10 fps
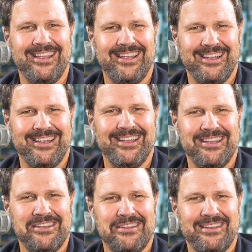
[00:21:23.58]

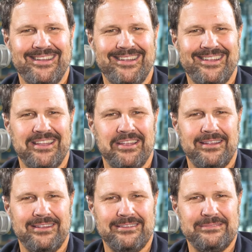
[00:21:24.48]

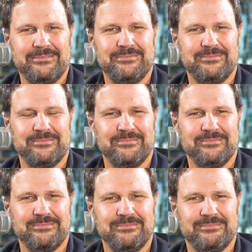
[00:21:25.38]

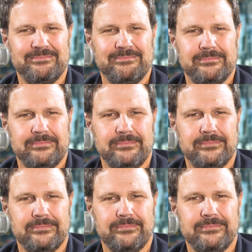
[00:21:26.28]

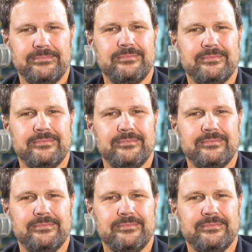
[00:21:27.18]
(silent)